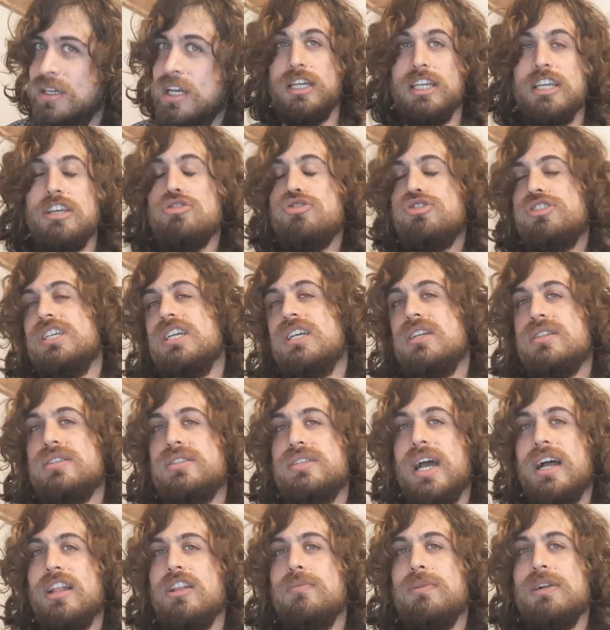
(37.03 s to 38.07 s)
You see,
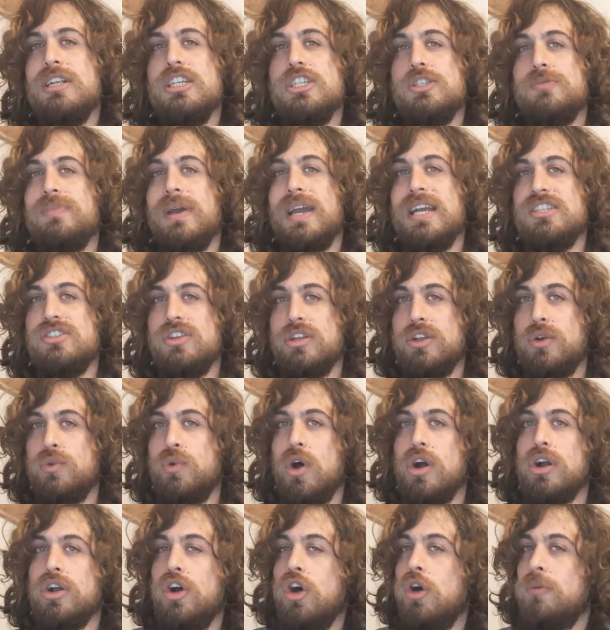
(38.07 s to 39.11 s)
Delibird is based on a
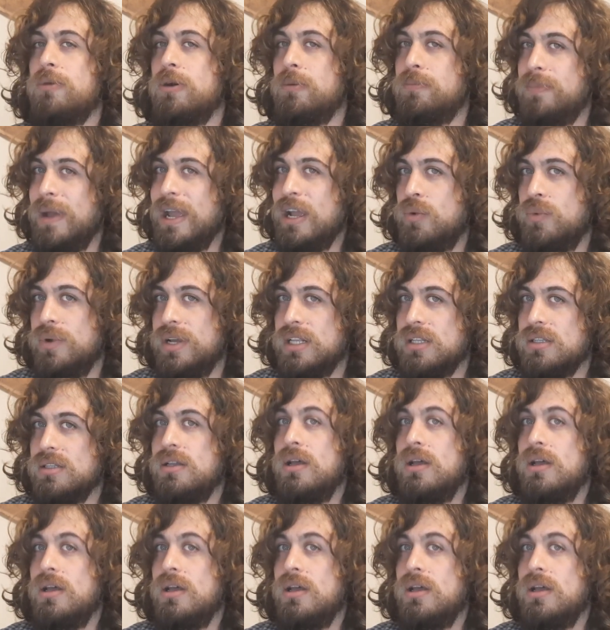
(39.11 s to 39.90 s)
rockhopper penguin,